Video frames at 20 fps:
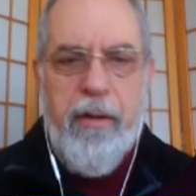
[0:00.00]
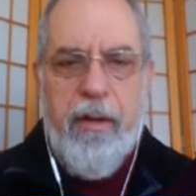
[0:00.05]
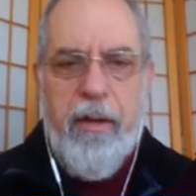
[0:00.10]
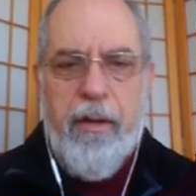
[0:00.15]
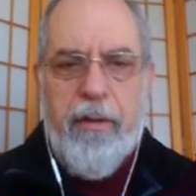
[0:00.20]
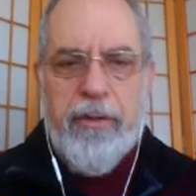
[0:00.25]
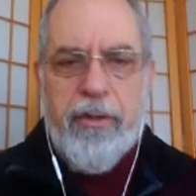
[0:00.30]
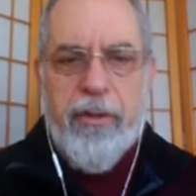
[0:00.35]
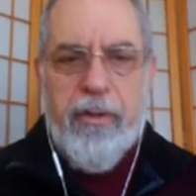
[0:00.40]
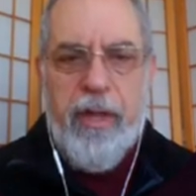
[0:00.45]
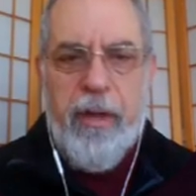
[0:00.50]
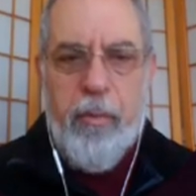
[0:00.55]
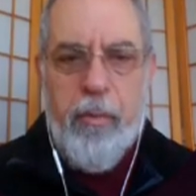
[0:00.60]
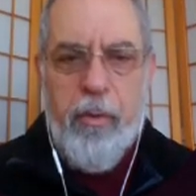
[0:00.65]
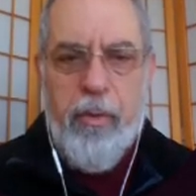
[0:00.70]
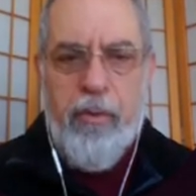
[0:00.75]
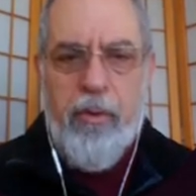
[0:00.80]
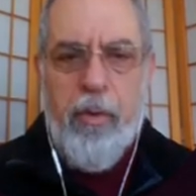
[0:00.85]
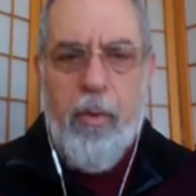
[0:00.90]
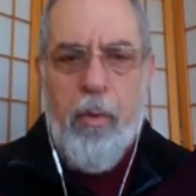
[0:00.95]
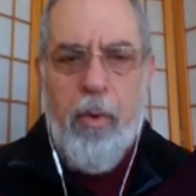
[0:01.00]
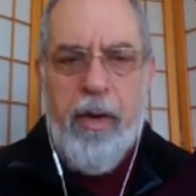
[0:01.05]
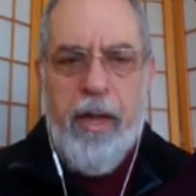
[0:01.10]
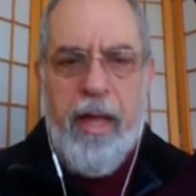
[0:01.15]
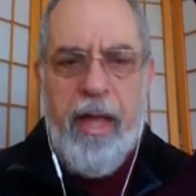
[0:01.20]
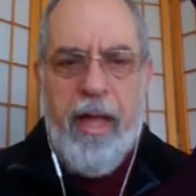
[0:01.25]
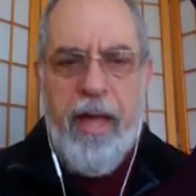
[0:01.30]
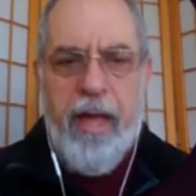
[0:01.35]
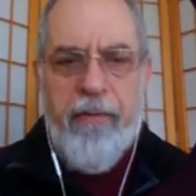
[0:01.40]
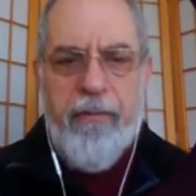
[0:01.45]
So they really want to
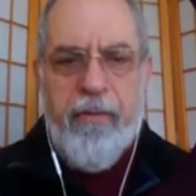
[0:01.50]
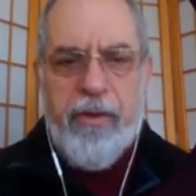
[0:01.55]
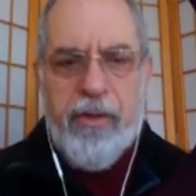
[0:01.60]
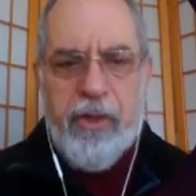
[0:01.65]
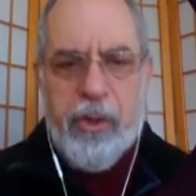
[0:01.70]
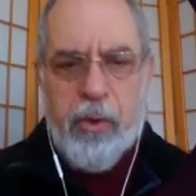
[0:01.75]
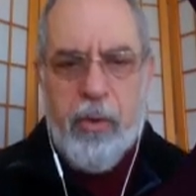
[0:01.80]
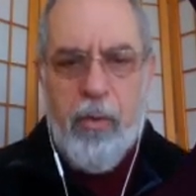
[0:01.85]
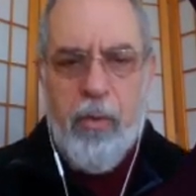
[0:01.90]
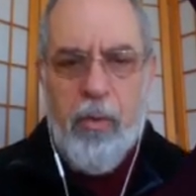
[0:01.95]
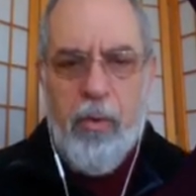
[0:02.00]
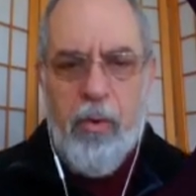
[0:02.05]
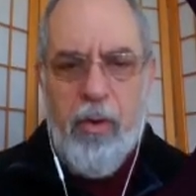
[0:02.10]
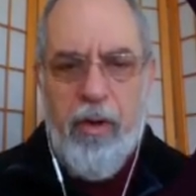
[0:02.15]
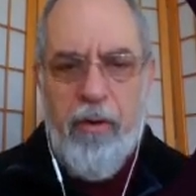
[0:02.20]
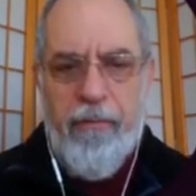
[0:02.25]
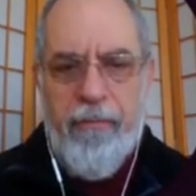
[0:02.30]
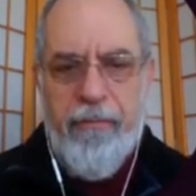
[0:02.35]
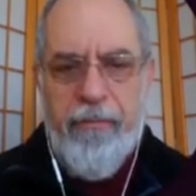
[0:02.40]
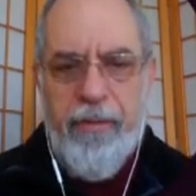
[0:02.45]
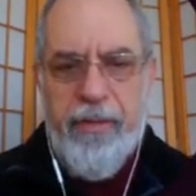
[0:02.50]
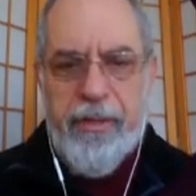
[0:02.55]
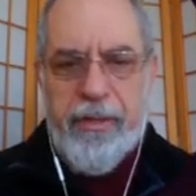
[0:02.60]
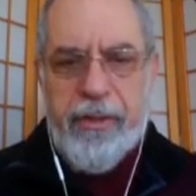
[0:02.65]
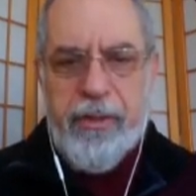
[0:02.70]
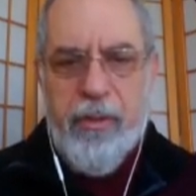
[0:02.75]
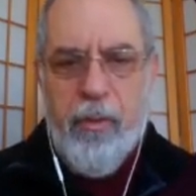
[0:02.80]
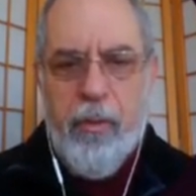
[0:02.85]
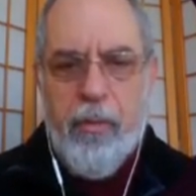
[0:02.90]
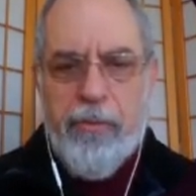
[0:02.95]
have control of this
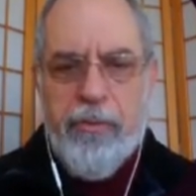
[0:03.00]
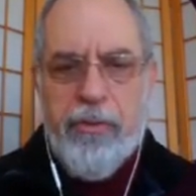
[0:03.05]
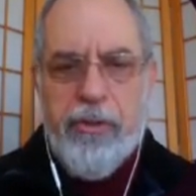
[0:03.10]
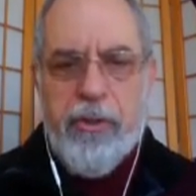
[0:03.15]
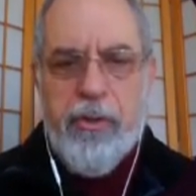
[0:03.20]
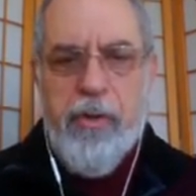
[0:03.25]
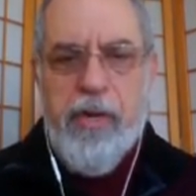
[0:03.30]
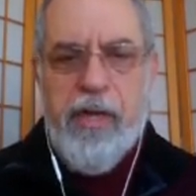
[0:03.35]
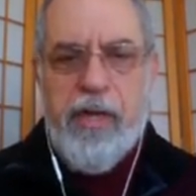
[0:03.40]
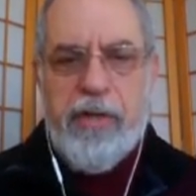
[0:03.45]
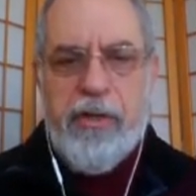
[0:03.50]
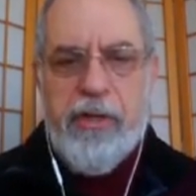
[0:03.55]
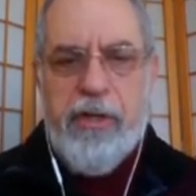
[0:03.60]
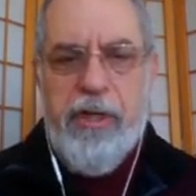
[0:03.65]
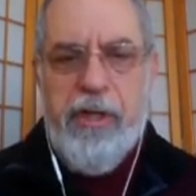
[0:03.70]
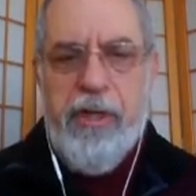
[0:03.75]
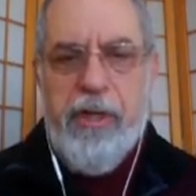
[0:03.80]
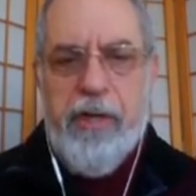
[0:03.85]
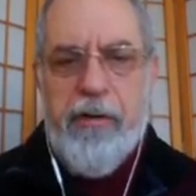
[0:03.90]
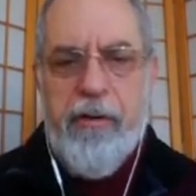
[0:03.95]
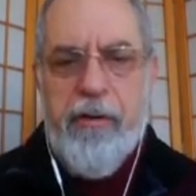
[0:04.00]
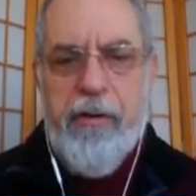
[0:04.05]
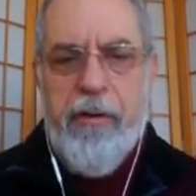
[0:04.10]
whole stretch here.